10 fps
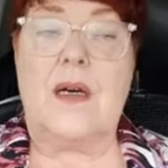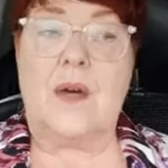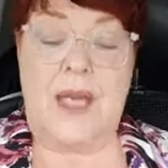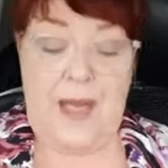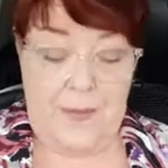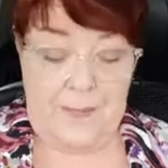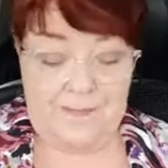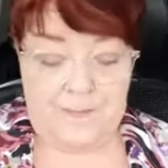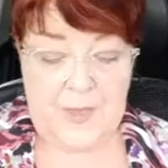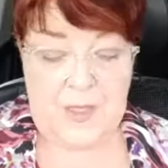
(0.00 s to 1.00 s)
Okay?
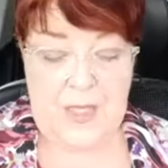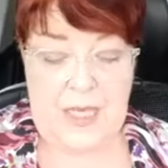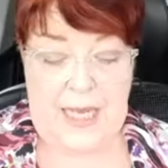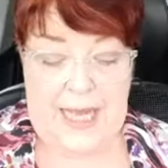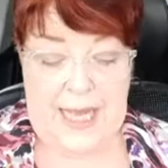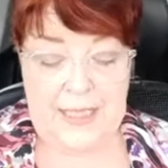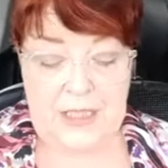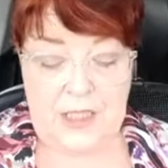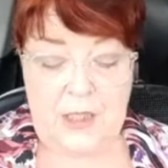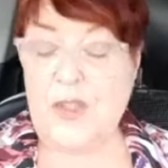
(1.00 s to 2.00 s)

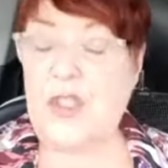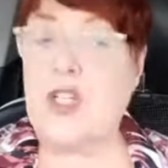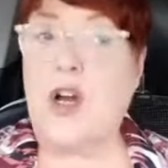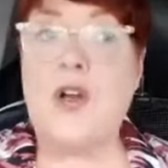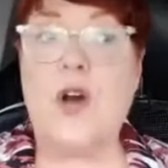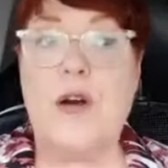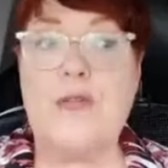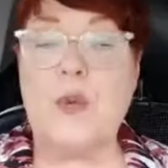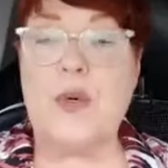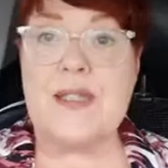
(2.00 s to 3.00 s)
and you'll start
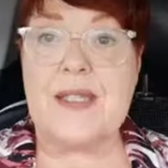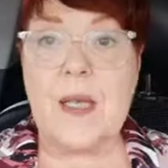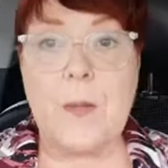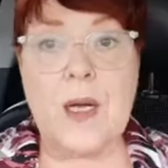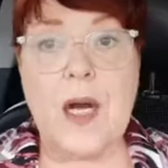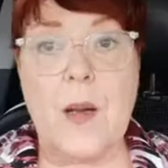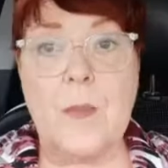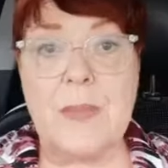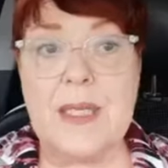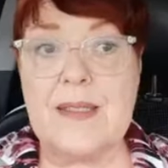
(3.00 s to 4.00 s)
off with some
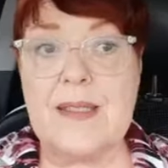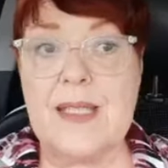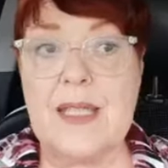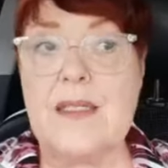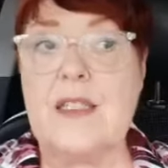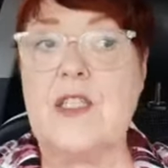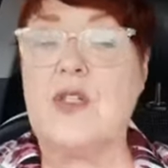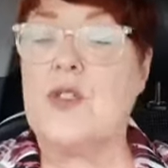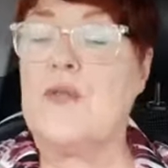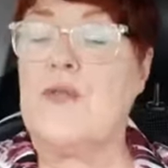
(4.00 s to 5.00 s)
competencies. You
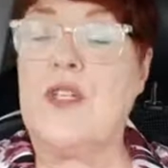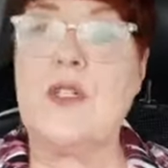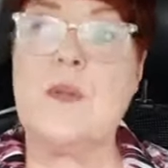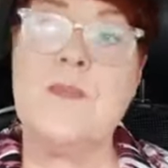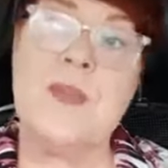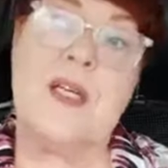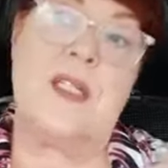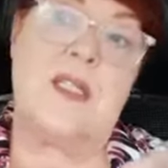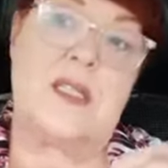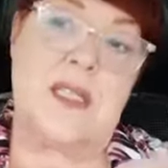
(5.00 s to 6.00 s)
know, you'll feel
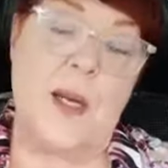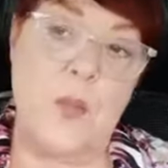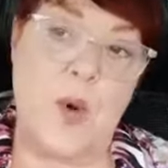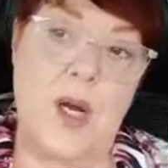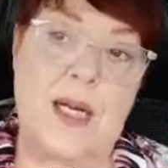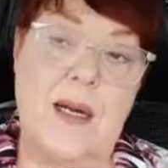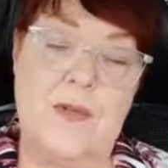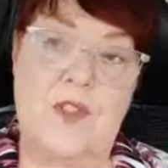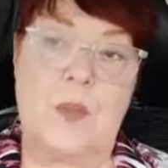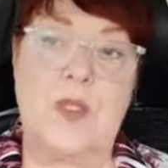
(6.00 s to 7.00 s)
somewhat
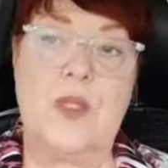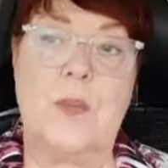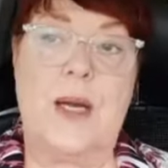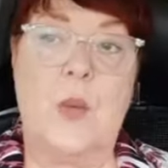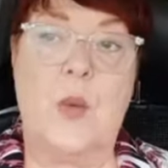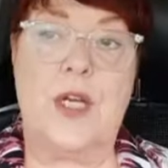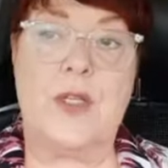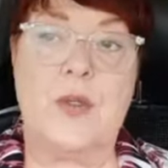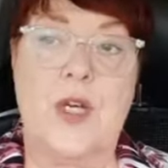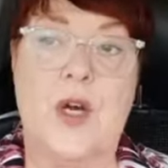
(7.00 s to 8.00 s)
comfortable about what
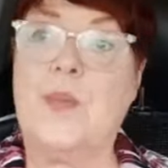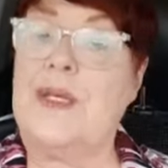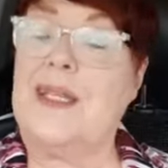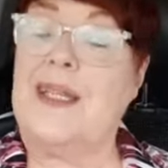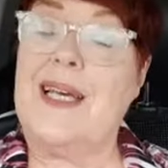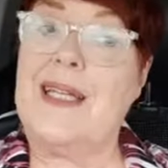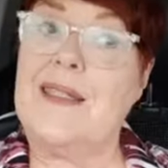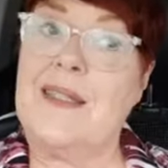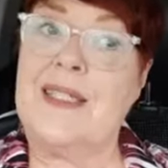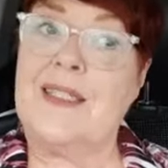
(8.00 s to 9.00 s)
you know, but
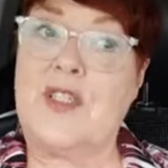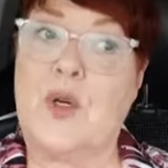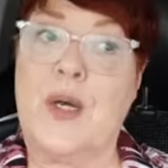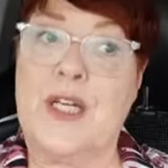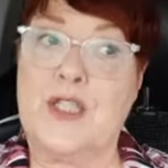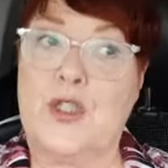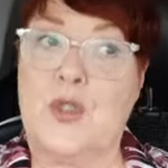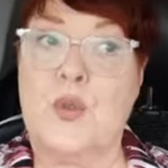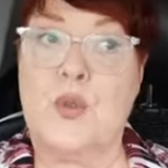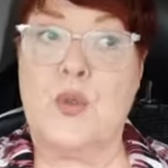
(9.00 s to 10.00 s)
then it's going
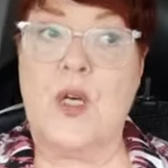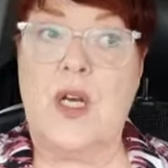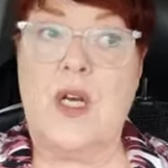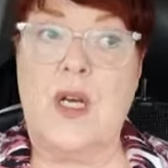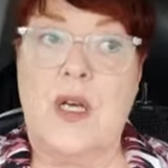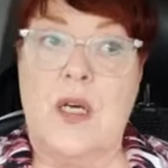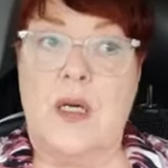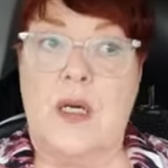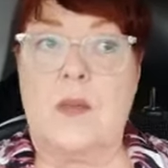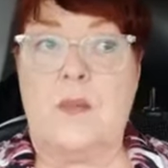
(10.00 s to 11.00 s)
to
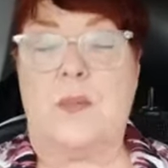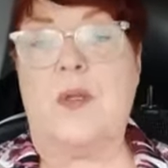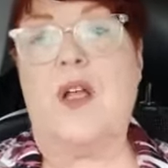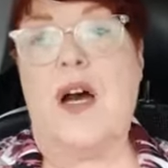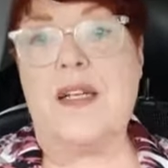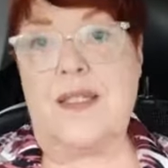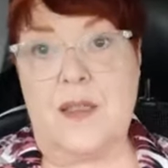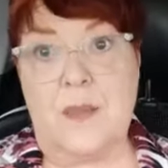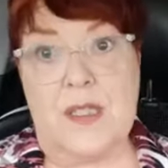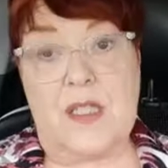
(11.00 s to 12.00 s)

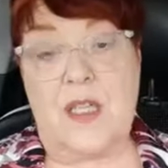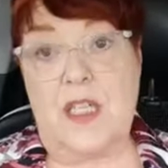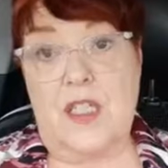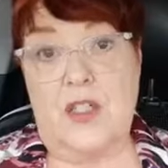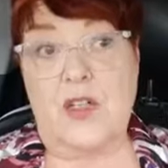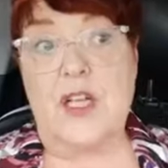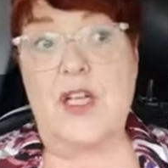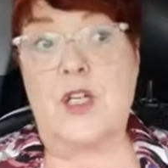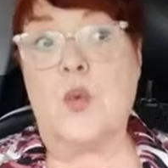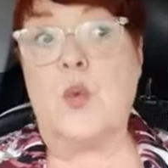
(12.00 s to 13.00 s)
blossom. It's going to, you're going
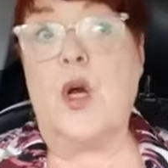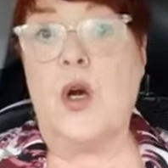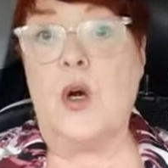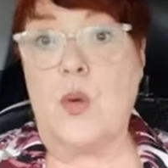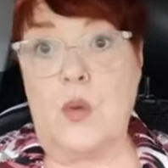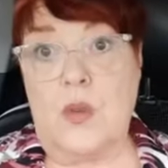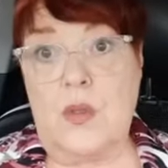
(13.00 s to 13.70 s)
to grow